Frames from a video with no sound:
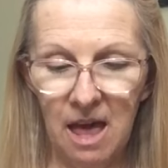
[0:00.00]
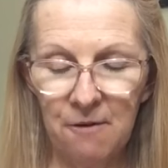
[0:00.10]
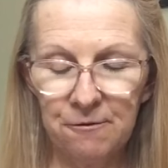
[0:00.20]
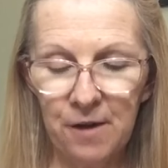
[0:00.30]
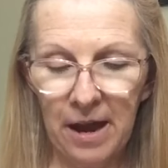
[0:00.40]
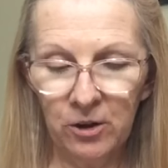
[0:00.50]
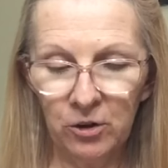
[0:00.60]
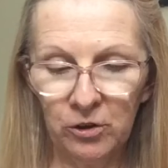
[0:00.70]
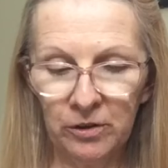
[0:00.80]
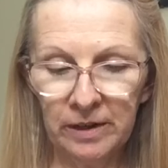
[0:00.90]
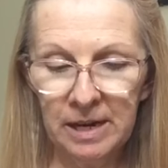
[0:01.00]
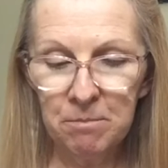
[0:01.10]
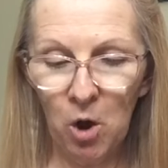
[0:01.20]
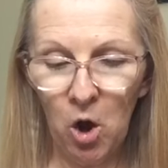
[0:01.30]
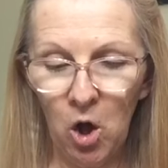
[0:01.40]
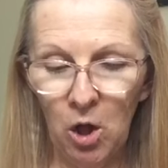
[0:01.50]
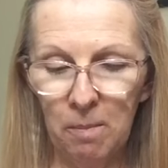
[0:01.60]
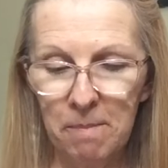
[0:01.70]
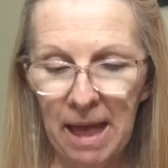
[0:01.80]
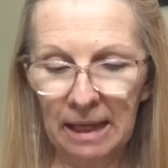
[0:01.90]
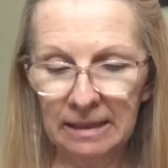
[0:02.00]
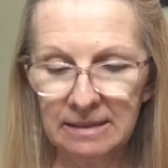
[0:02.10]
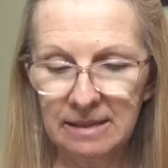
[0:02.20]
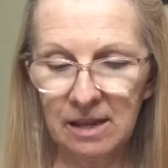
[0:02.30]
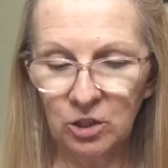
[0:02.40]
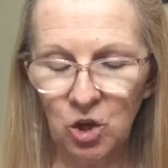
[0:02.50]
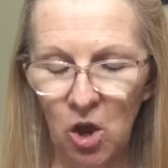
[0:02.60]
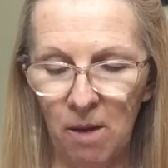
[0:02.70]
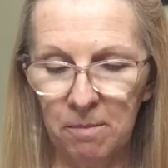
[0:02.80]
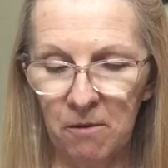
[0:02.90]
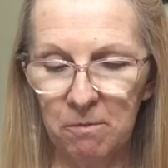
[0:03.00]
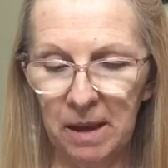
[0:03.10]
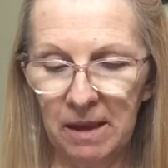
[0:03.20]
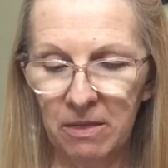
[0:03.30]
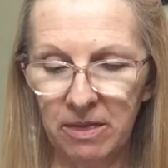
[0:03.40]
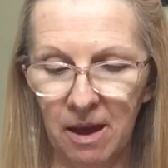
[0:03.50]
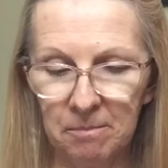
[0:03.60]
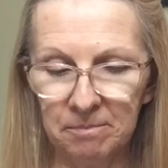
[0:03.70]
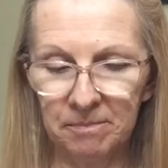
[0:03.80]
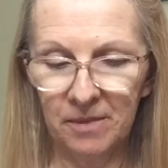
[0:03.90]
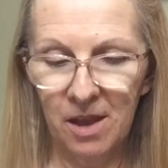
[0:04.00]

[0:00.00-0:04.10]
a fiery ball balancing on top of Big Thumb.